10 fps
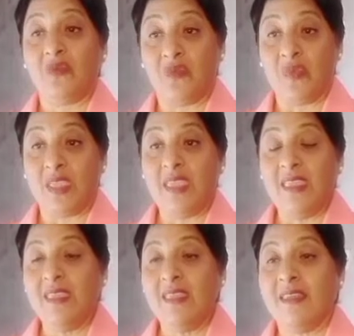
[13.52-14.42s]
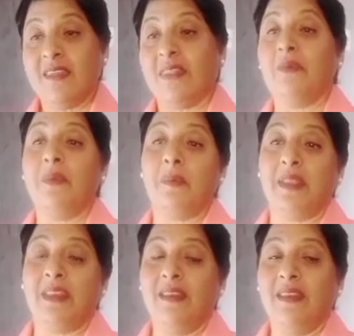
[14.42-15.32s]
We, the
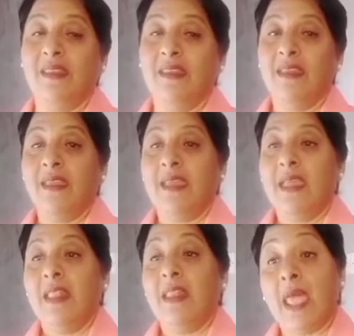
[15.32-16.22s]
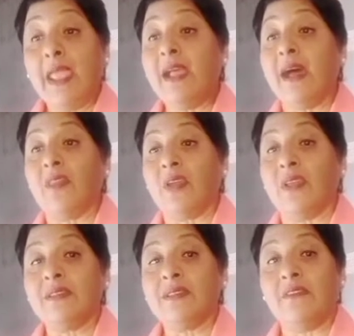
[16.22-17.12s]
women, like
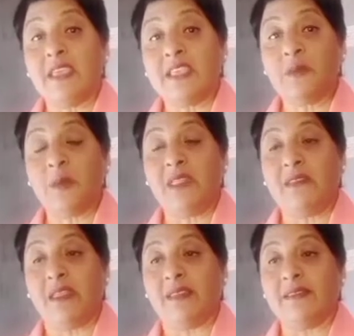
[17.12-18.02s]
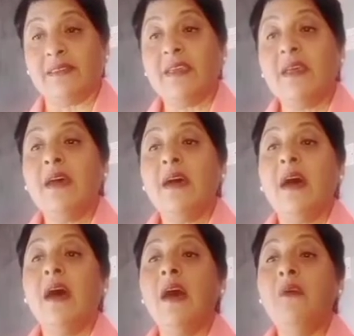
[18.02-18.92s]
others, have
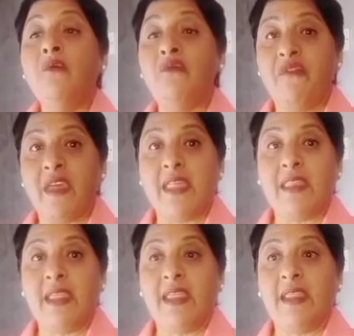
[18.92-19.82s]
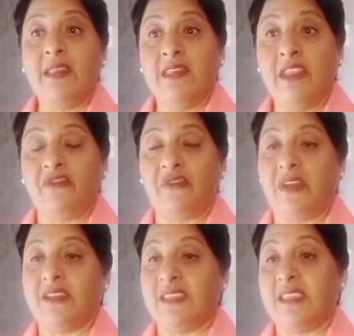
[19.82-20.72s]
experienced a very
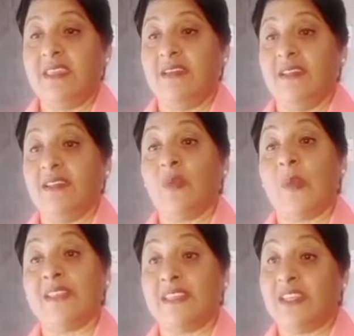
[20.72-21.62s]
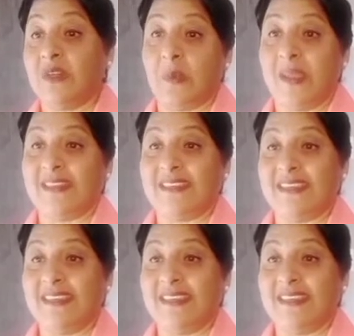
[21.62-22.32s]
different year 2020.